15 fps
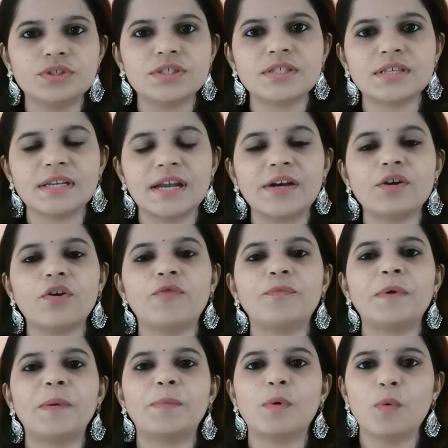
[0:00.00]
Ugc Net
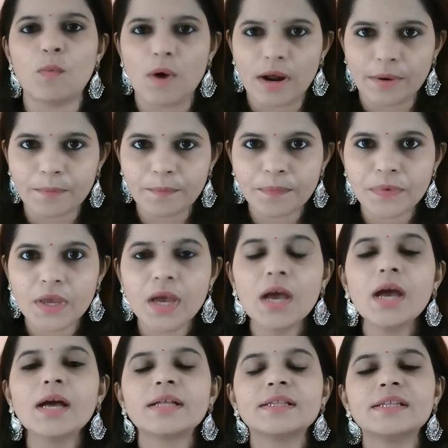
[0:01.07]
of paper 1.
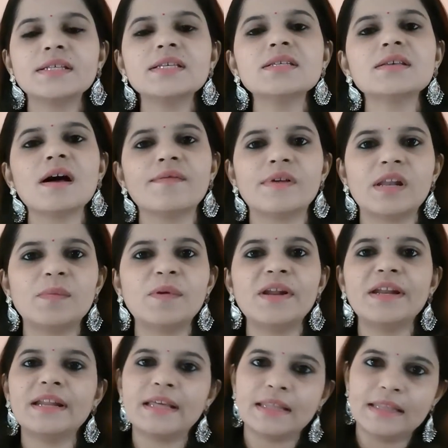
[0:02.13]
This is
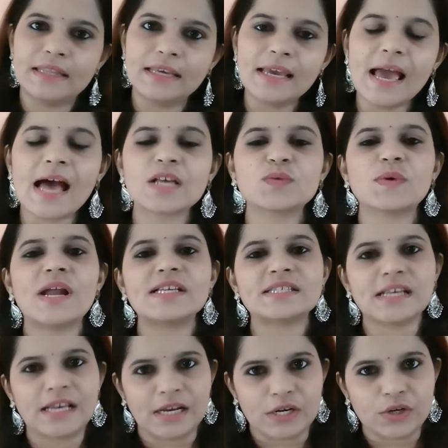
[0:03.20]
available in Hindi as well
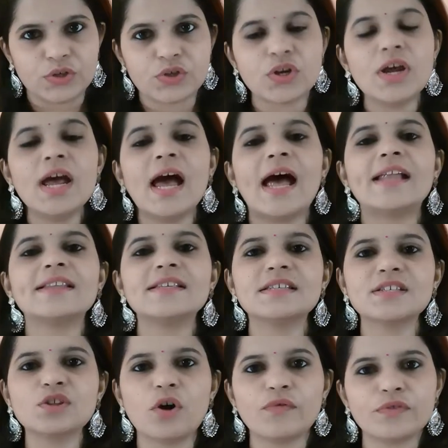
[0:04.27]
as English, and
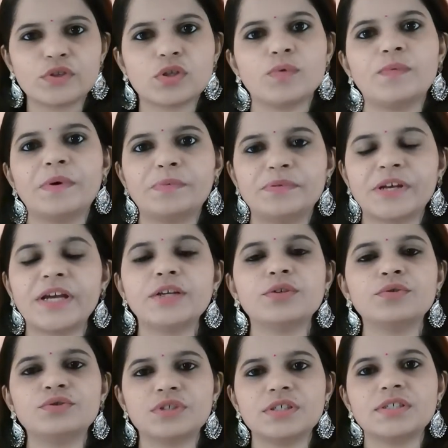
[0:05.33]
this is the official
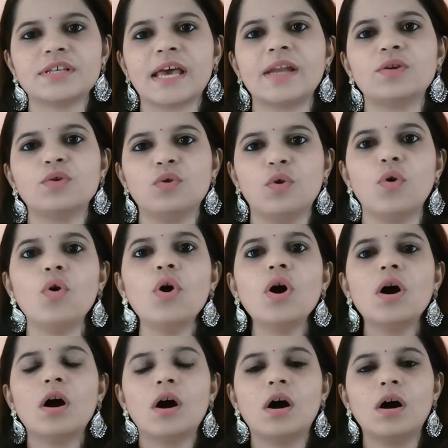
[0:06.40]
website. You just can go,
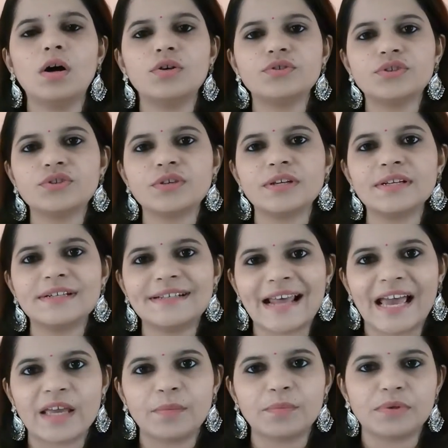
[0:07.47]
just can
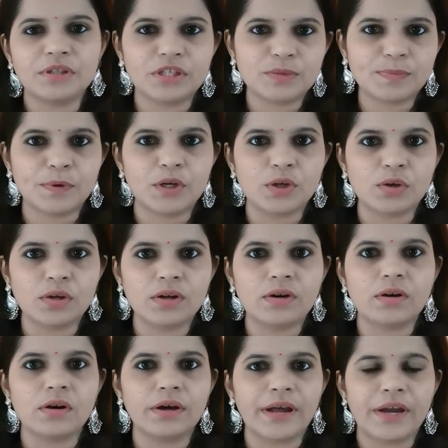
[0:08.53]
type this
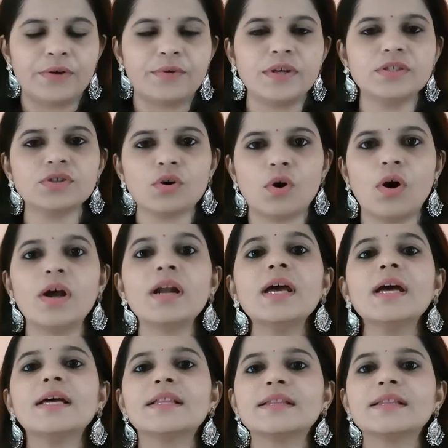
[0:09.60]
particular address or